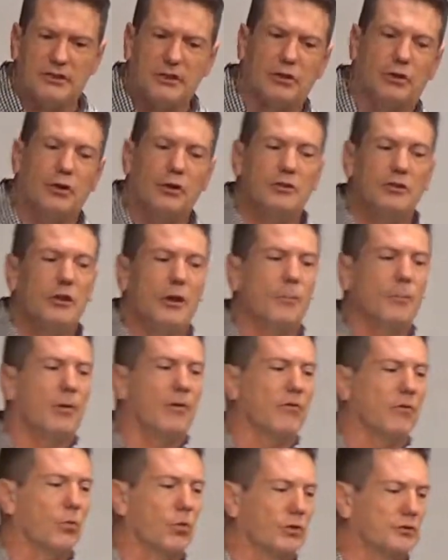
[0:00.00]
a good number
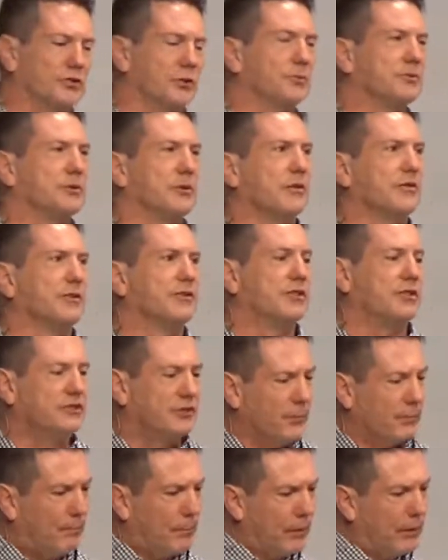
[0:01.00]
of worship services,
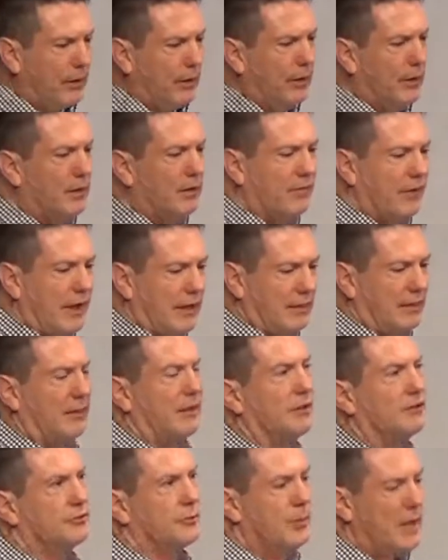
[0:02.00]
a period of
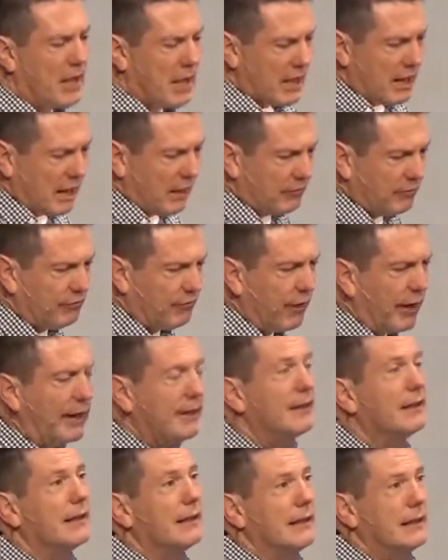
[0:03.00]
atheism, and
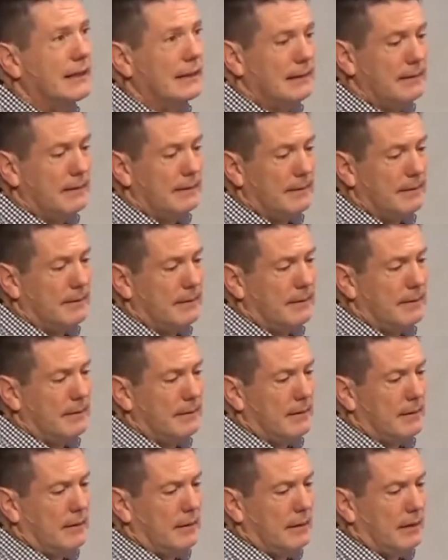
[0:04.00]
finally,
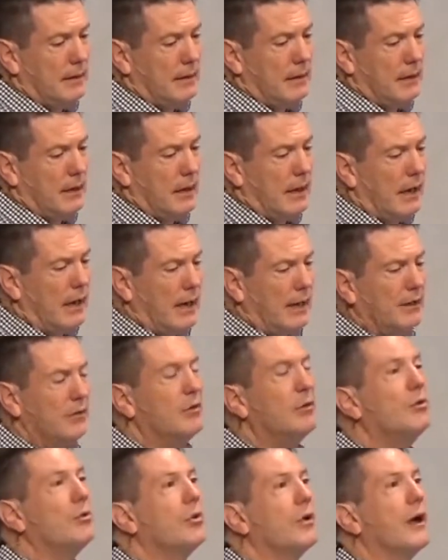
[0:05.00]
I
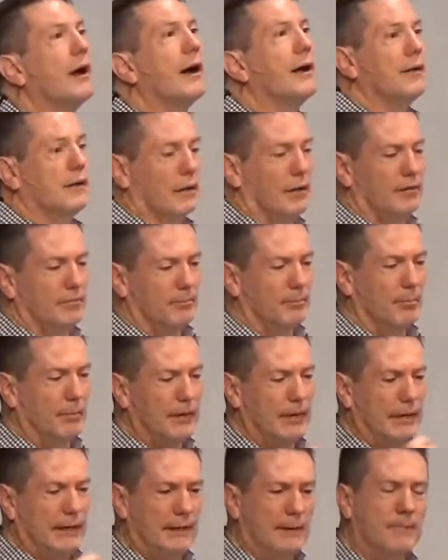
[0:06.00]
knew God loved
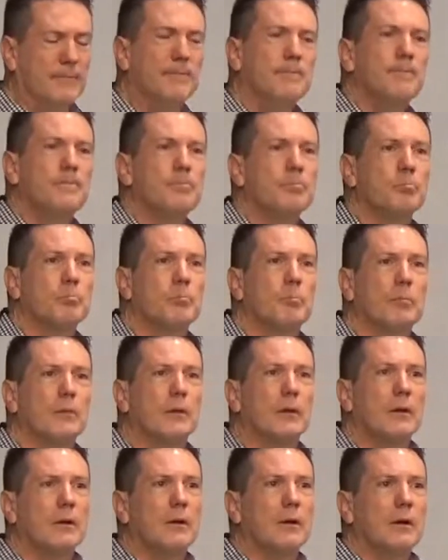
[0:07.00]
me.
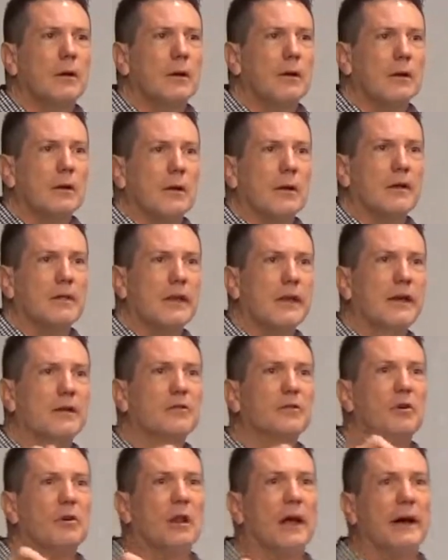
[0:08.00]
And they
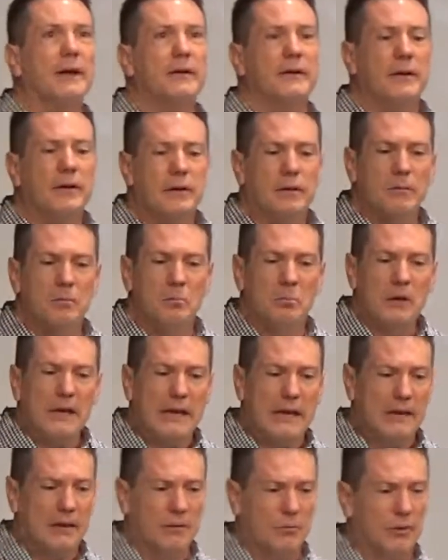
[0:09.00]
underlined
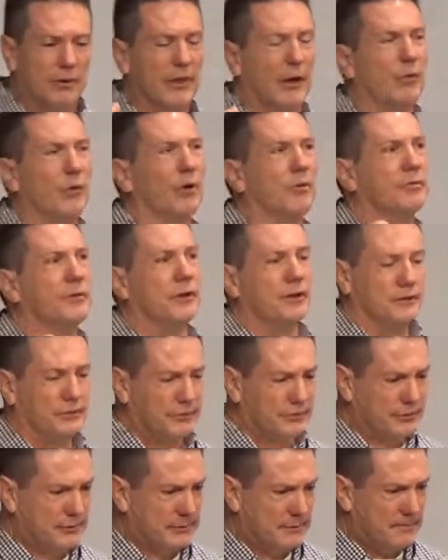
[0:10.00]
me when they wrote
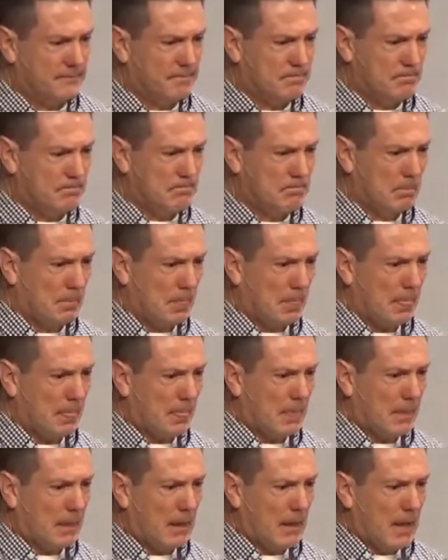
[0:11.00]
this.
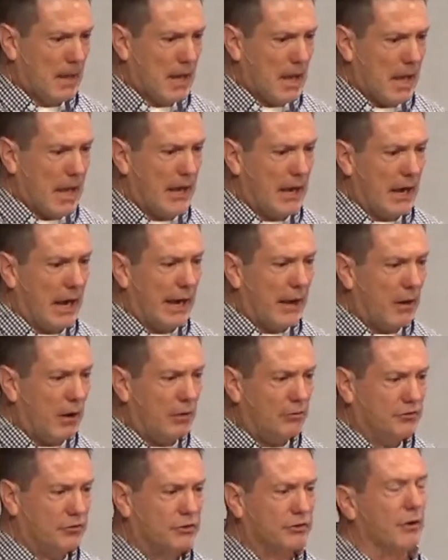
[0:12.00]
And I
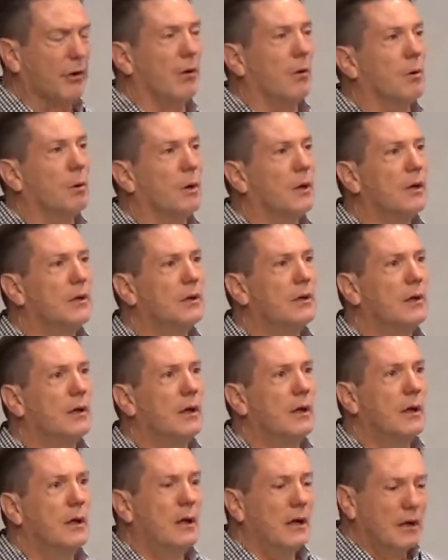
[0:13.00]
also
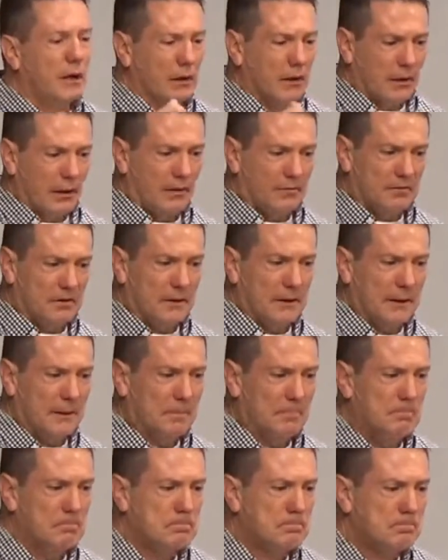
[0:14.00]
loved him.